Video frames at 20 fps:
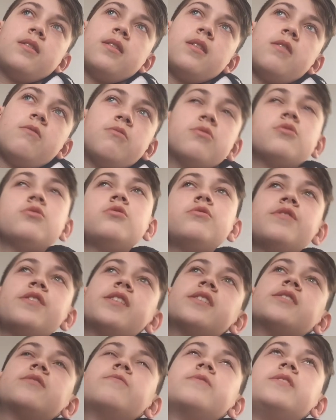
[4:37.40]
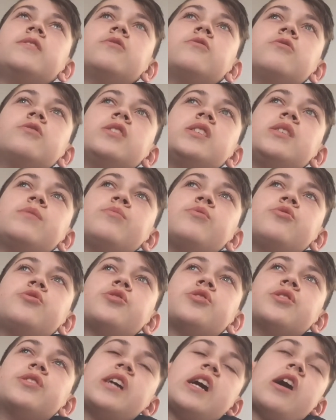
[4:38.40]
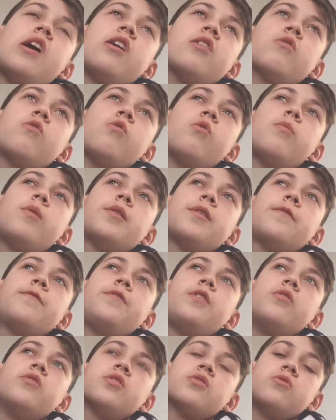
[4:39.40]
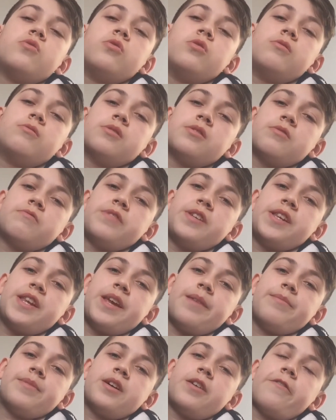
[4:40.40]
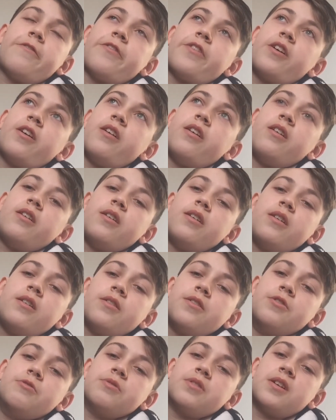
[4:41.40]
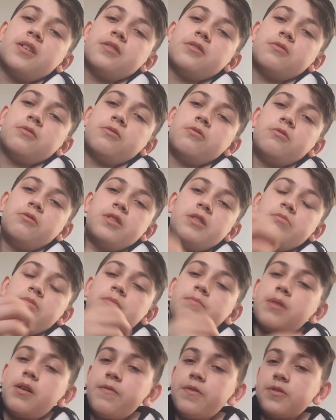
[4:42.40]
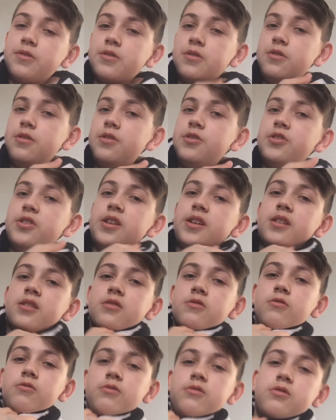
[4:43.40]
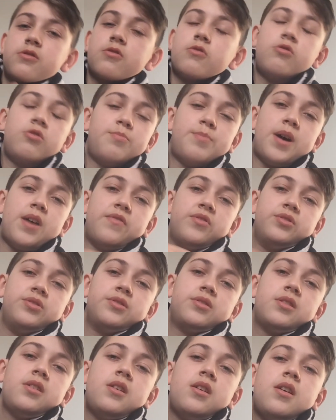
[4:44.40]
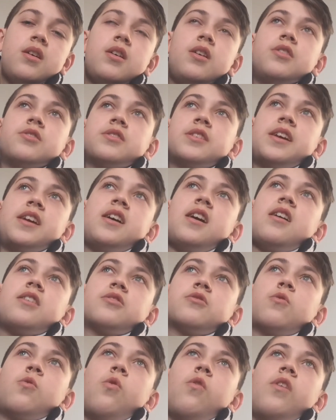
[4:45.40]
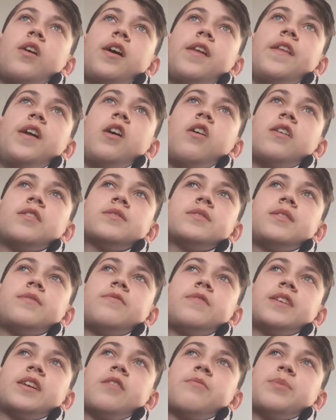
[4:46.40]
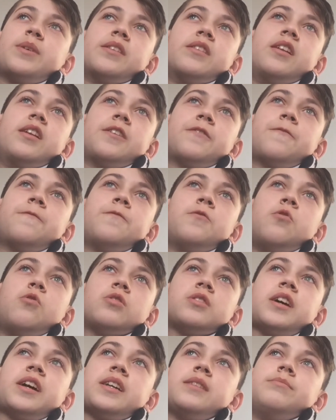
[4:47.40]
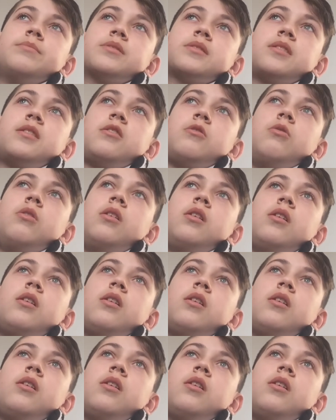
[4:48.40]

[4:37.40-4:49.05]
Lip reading: That was alright. I didn't really go there much, and now I go to one in Forest Hall, which is renamed after that Newcastle goalkeeper Pavel Sinacek. It's called Pavel's. So yeah, I just go there now. I think I've been there like 4 times now.